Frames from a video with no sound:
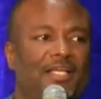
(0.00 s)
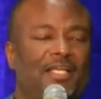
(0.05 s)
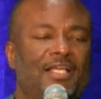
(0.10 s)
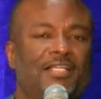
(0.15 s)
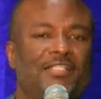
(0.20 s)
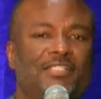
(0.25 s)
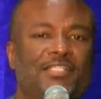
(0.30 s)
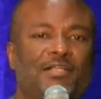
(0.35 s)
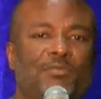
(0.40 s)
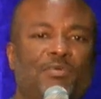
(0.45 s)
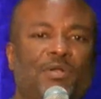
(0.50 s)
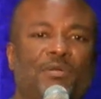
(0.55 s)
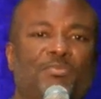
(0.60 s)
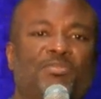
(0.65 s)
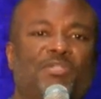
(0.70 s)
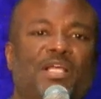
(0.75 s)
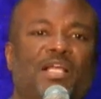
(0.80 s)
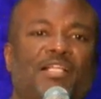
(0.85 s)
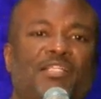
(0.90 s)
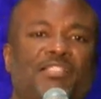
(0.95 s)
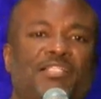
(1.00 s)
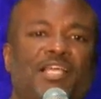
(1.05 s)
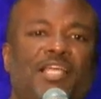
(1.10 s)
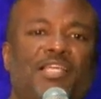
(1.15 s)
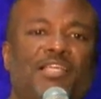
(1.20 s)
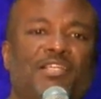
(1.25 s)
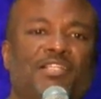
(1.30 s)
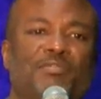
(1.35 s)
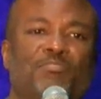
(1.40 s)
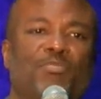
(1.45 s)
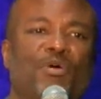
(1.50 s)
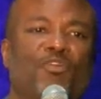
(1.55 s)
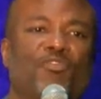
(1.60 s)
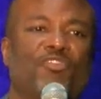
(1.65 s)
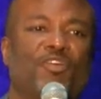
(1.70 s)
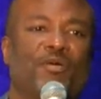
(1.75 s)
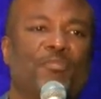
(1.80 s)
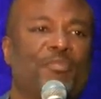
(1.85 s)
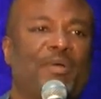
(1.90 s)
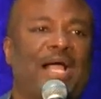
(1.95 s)
He said, "What I'm trying to tell you is both
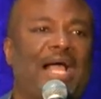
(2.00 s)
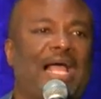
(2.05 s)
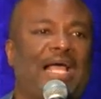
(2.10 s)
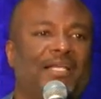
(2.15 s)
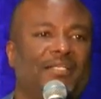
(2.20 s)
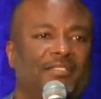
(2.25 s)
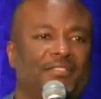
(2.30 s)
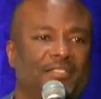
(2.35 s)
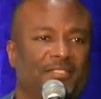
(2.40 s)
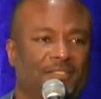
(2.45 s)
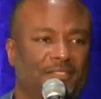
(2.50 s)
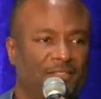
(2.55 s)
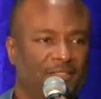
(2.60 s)
of them hot.